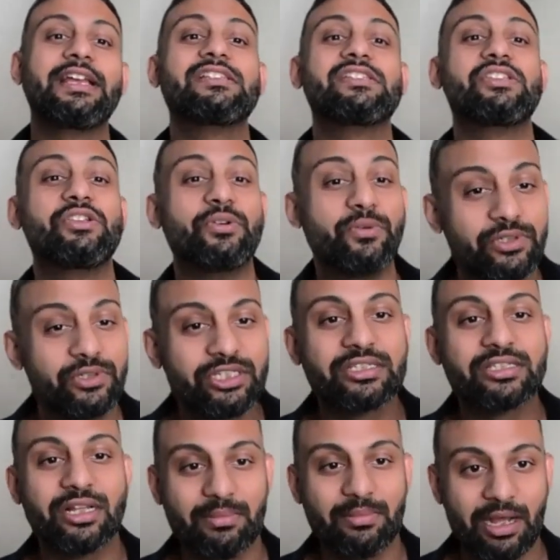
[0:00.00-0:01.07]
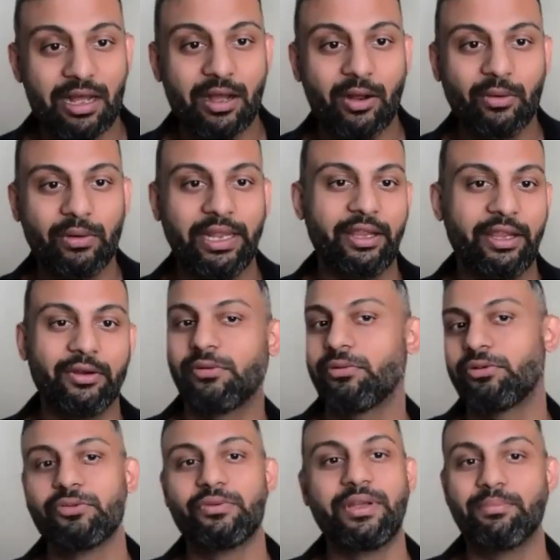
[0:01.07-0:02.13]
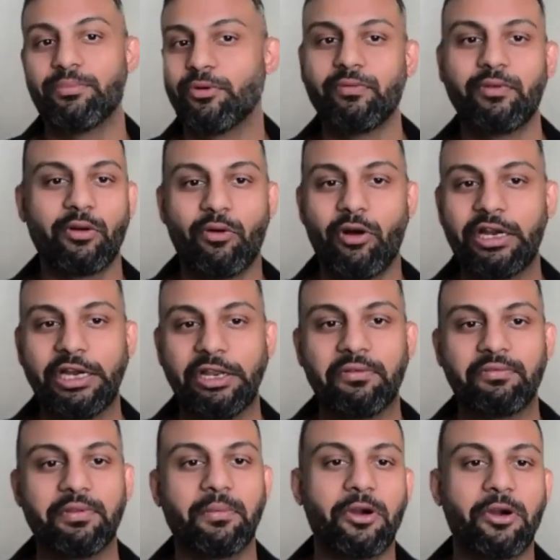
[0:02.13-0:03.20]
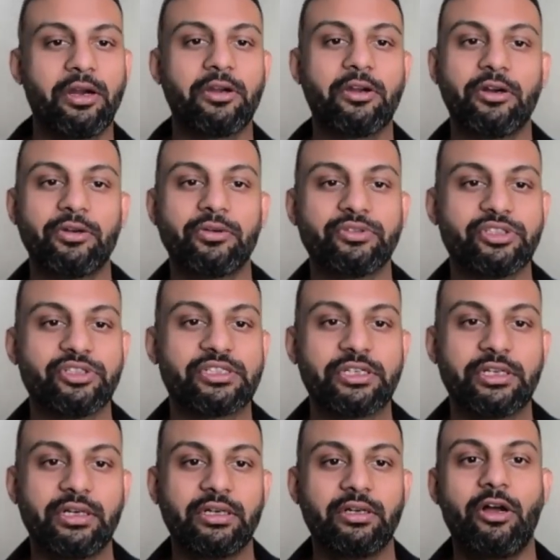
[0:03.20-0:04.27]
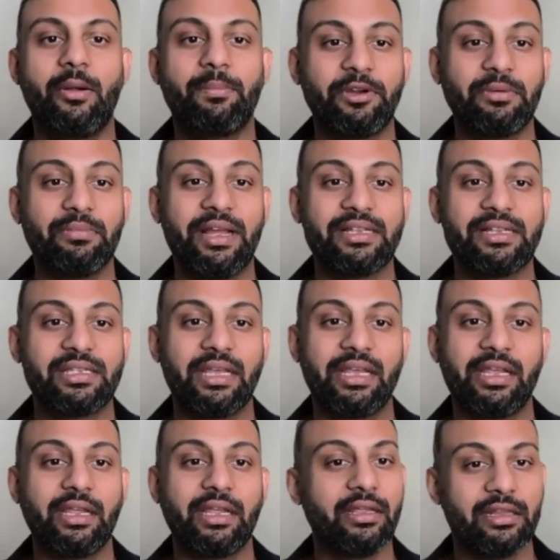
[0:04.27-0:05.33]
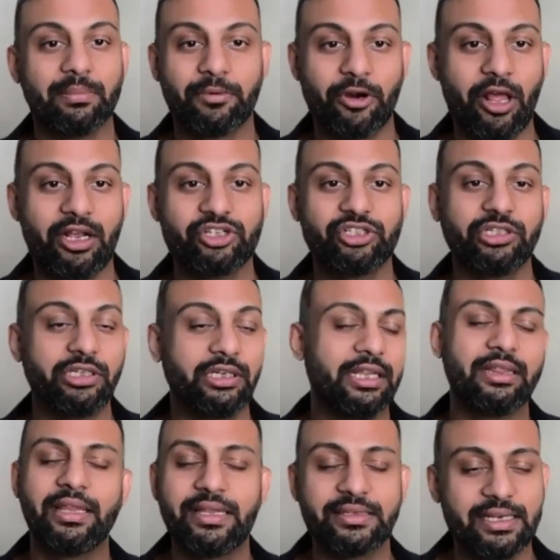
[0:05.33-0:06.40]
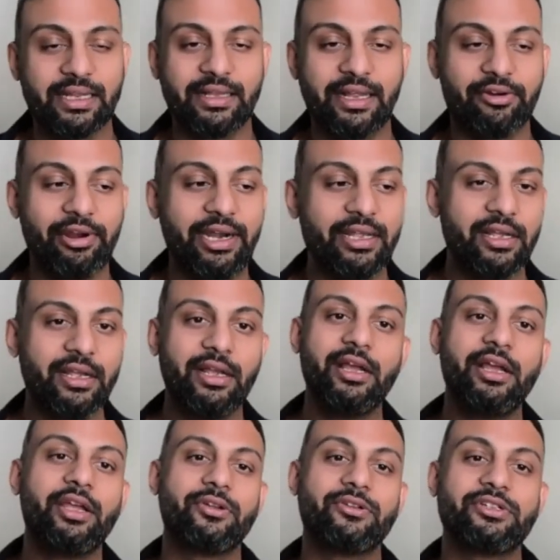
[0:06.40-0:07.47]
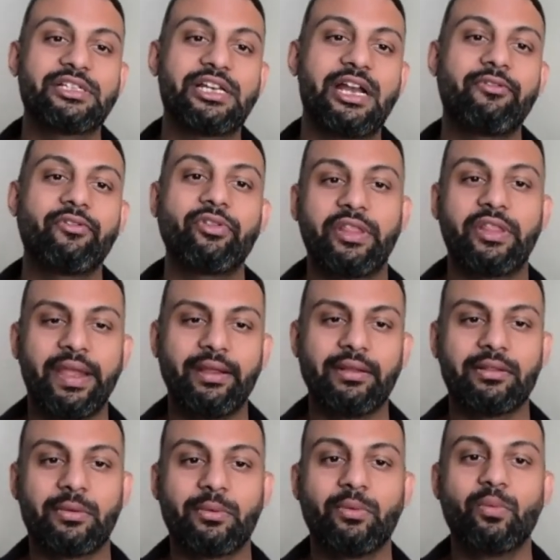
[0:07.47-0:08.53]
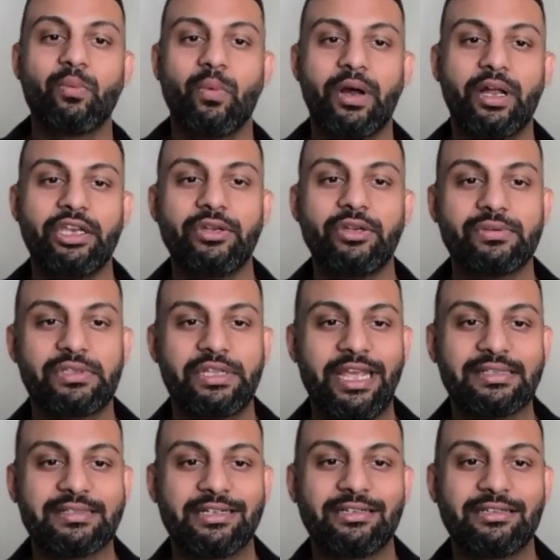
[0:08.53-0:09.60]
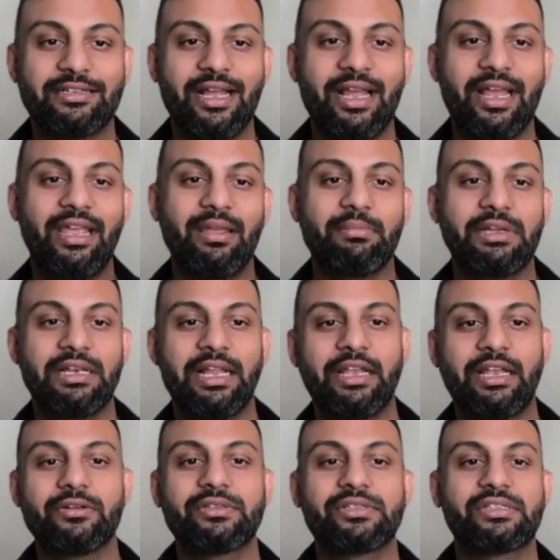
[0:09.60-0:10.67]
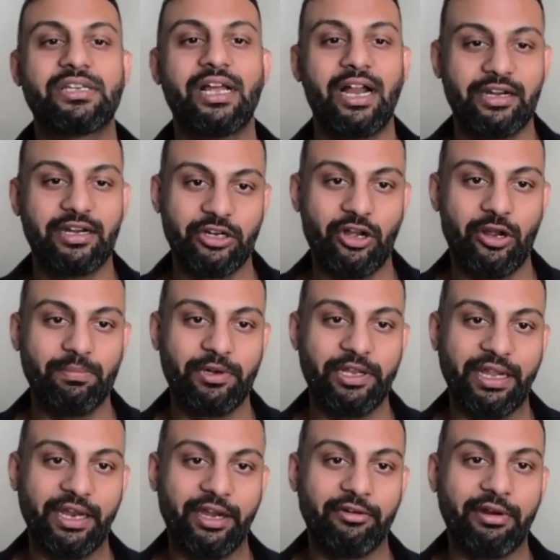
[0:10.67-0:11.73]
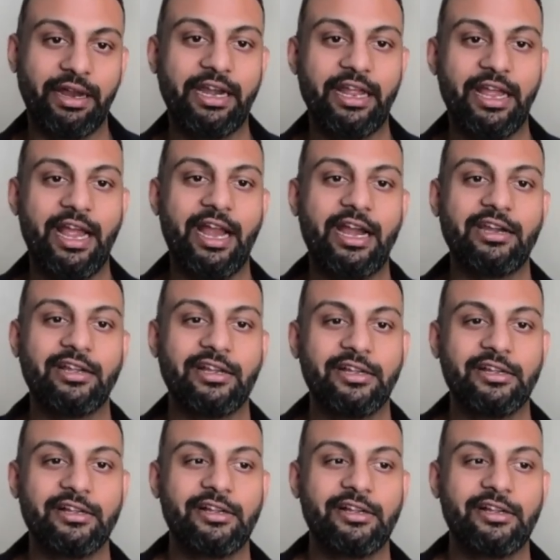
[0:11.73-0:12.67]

is used somehow, like, to improve the quality of the product or to just optimize the production and things like that, right? You just have to think through one use case at a time and, like, start adopting it, right? And